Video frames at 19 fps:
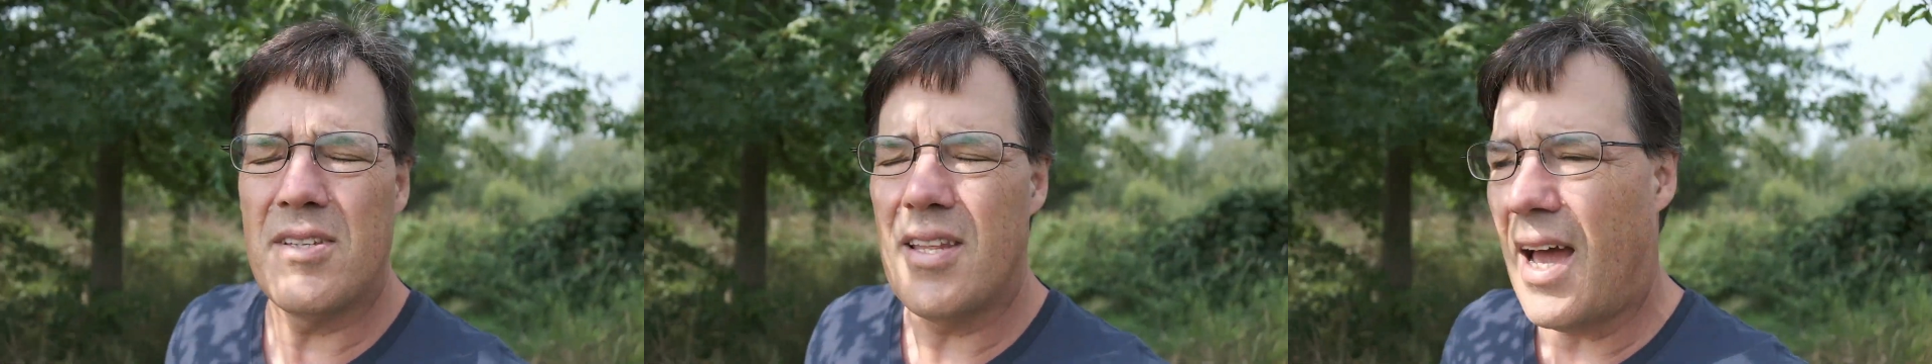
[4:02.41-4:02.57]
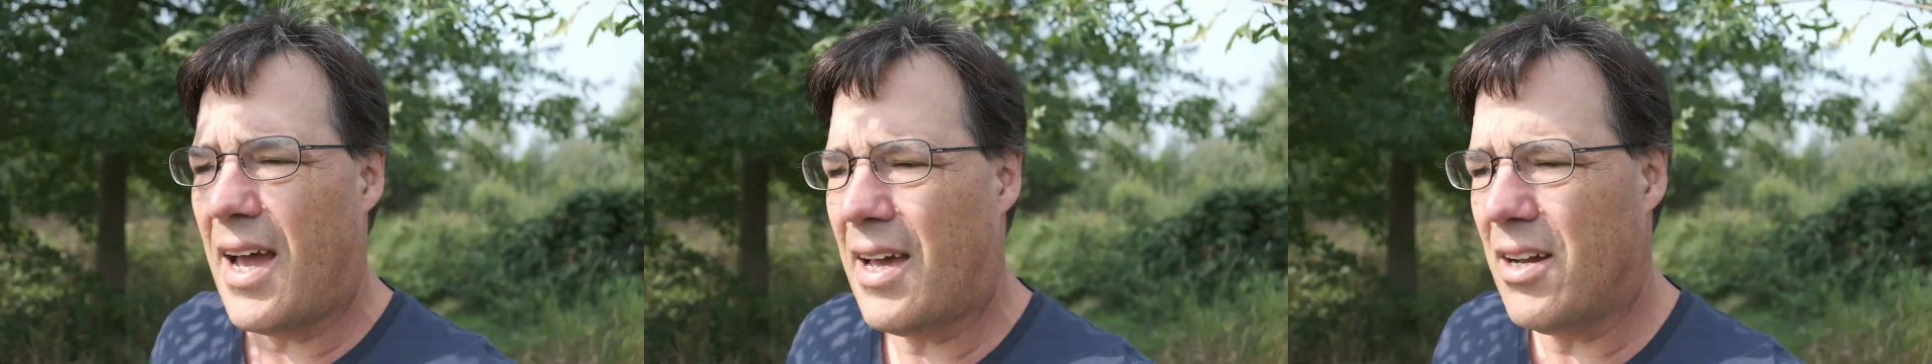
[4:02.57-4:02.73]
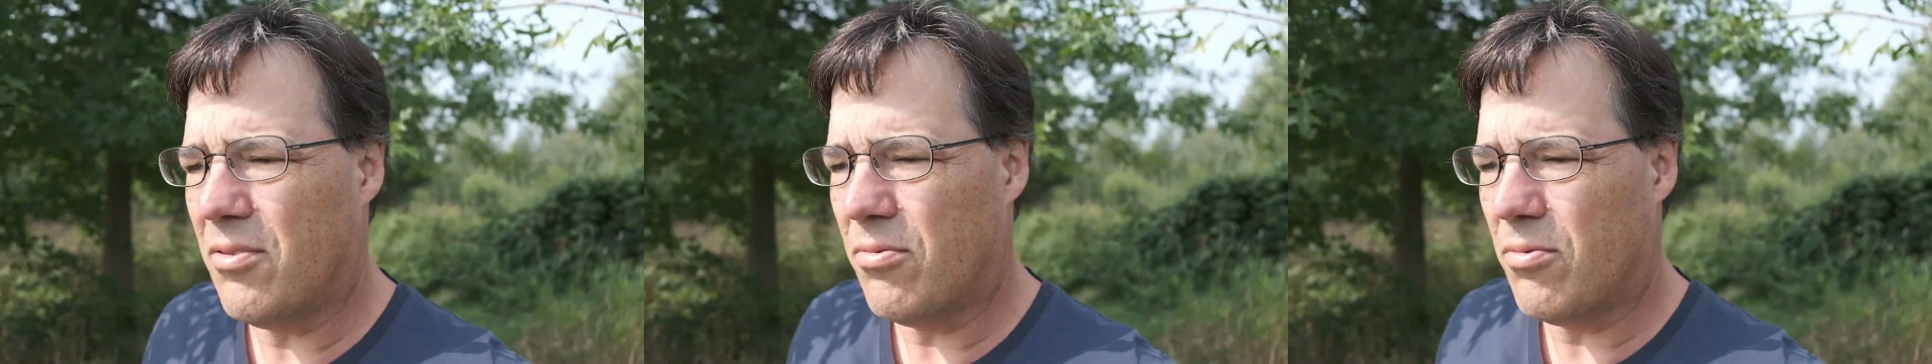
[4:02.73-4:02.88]

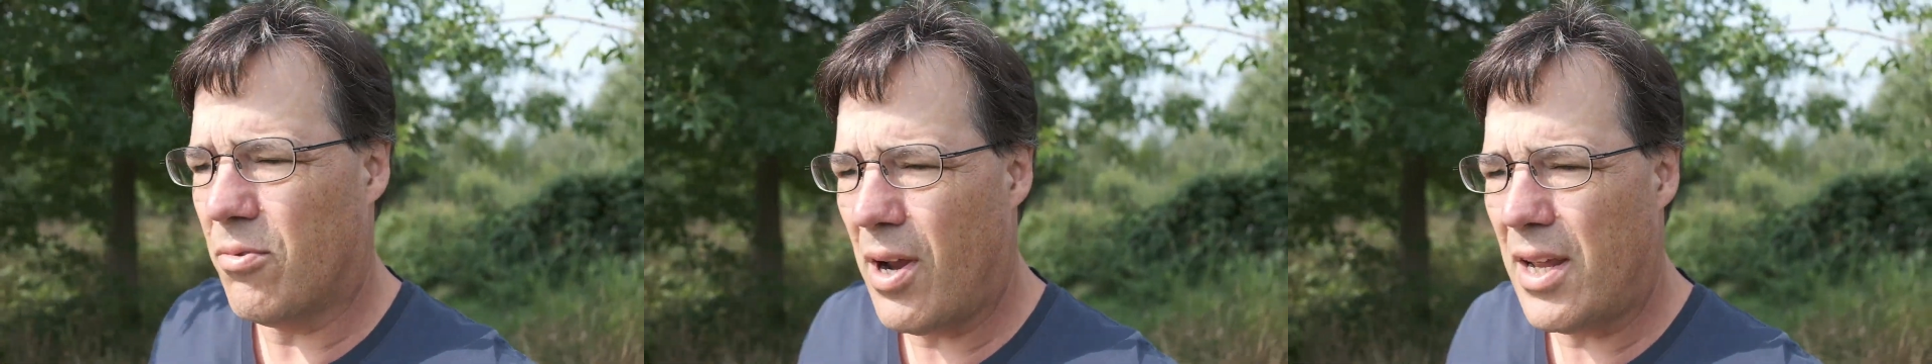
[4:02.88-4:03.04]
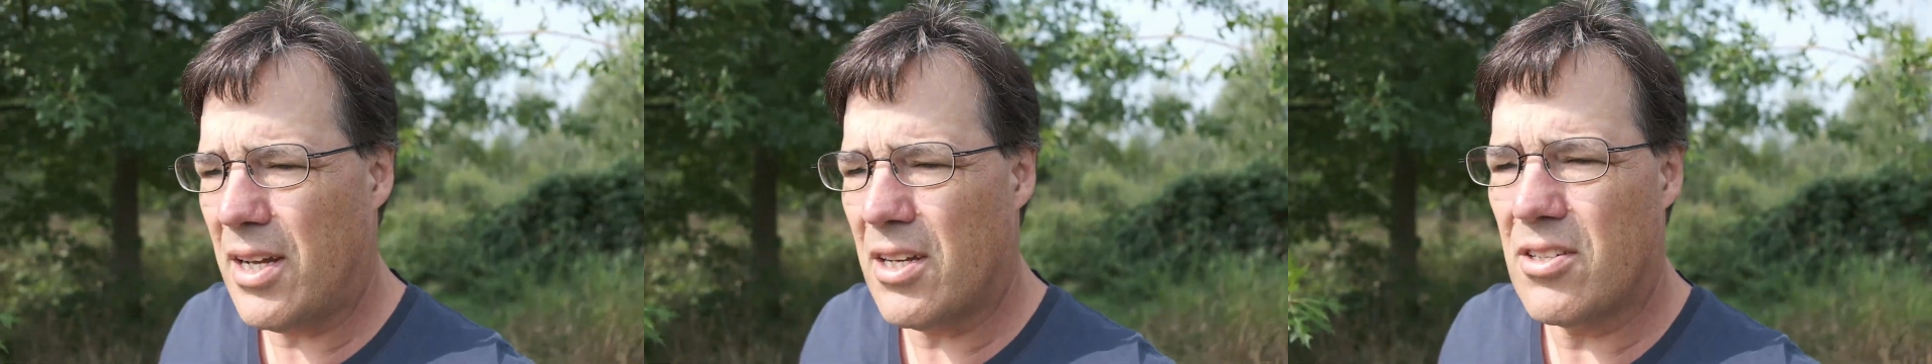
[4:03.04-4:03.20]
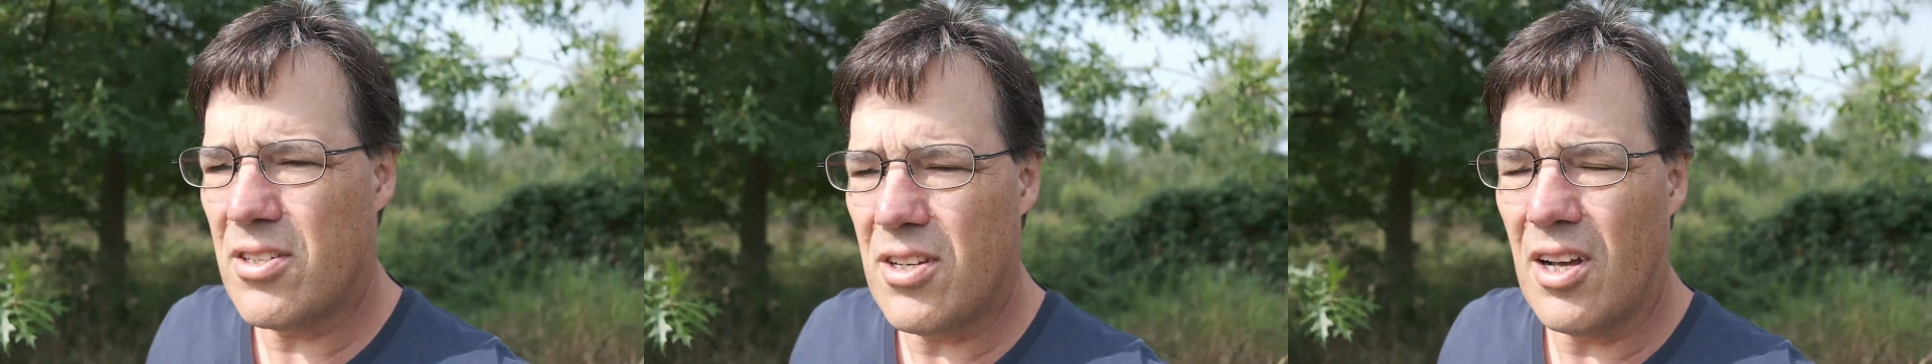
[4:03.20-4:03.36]
that of
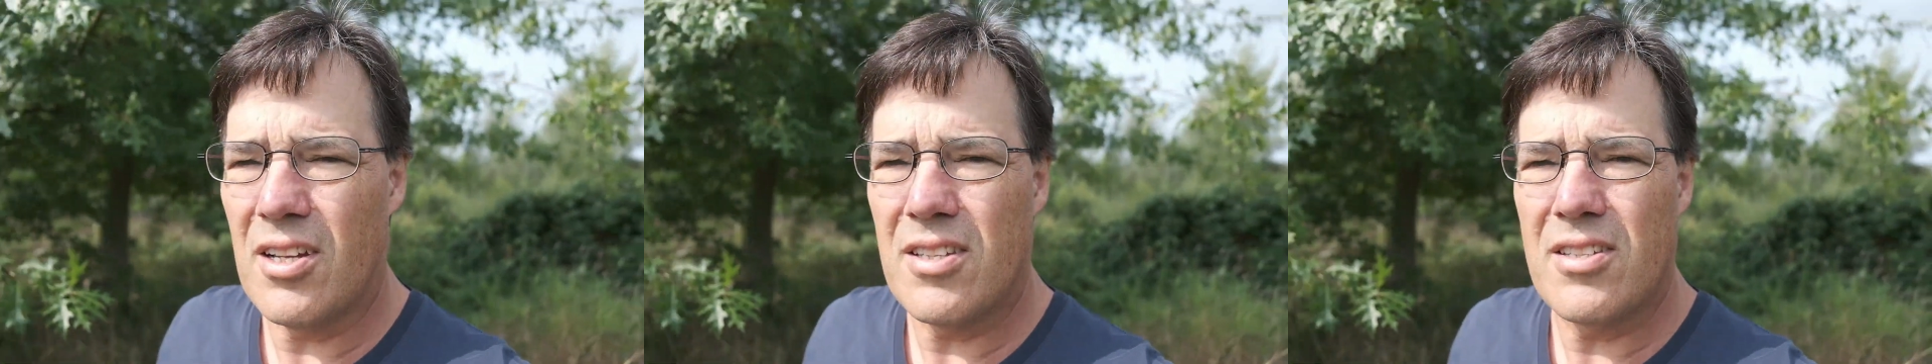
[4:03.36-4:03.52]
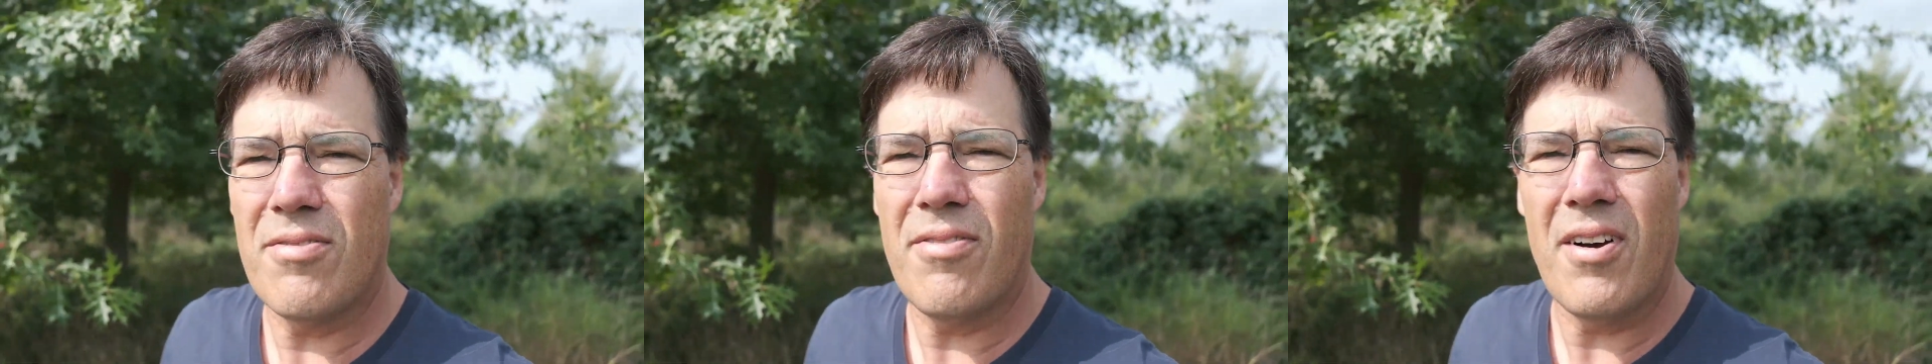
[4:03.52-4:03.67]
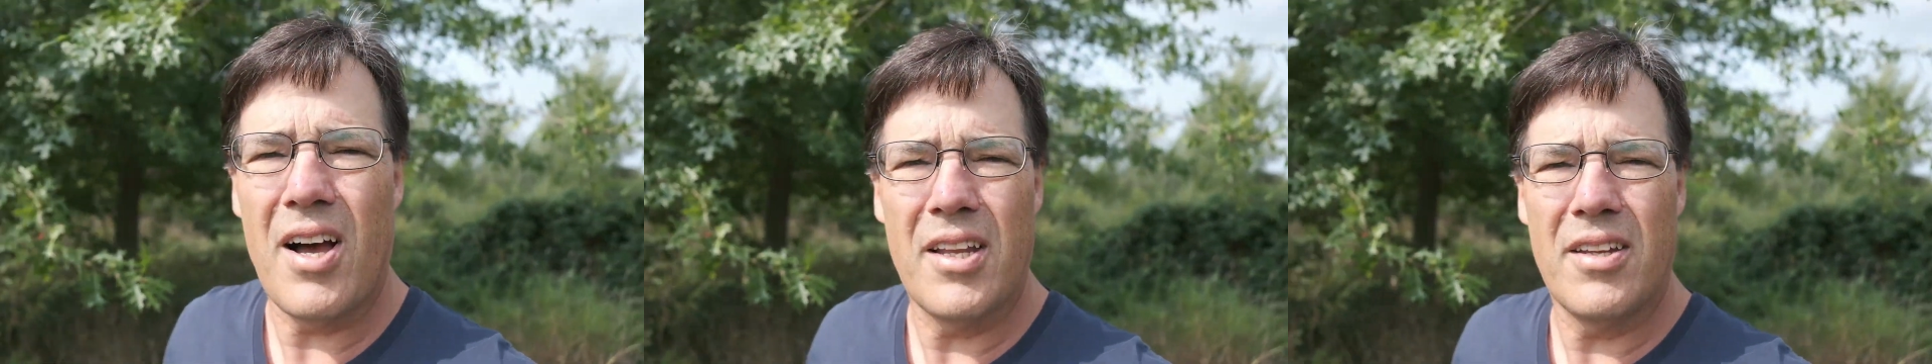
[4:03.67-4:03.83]
Renaissance
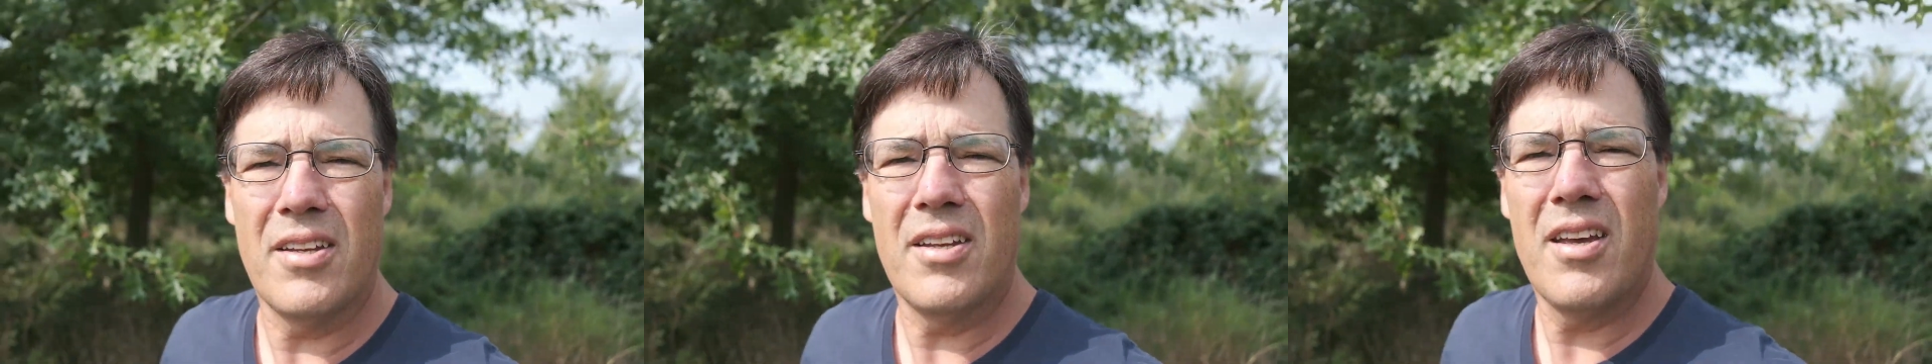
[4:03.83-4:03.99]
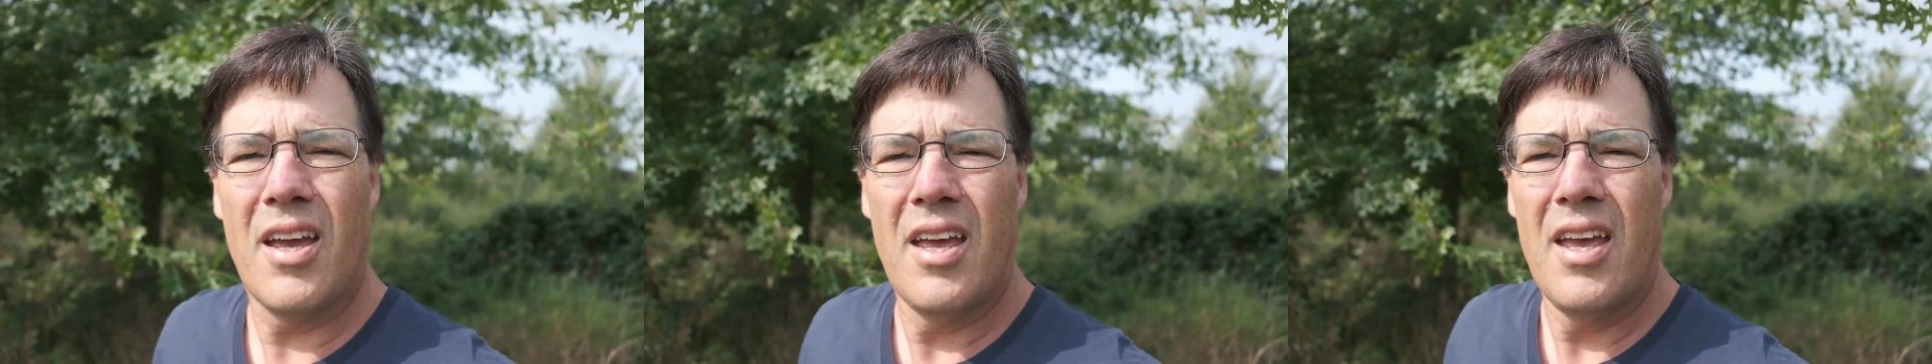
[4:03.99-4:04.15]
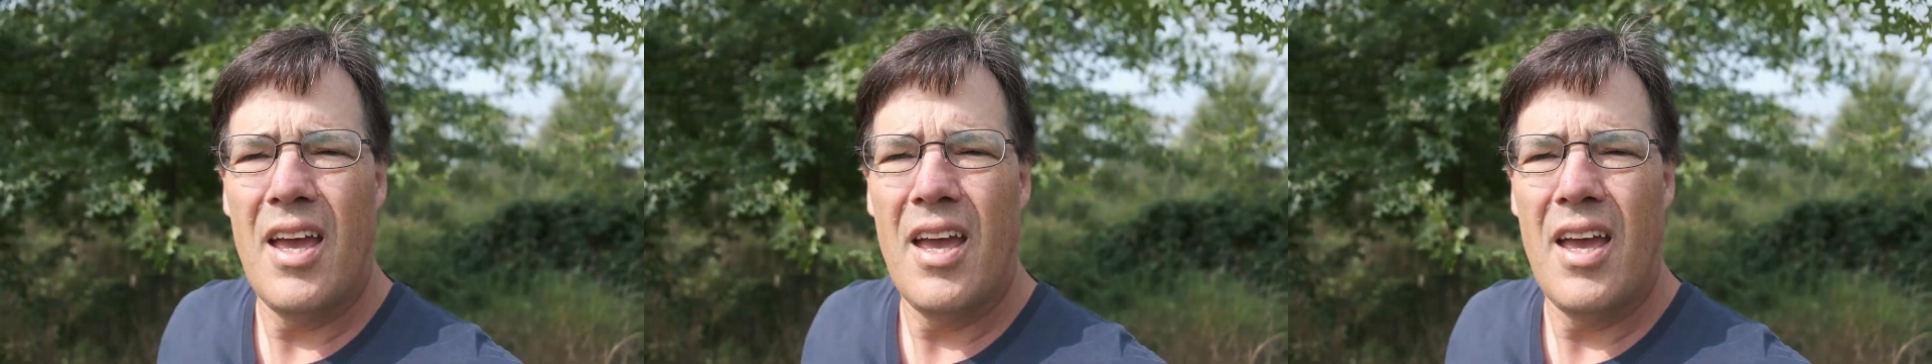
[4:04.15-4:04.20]
Fund.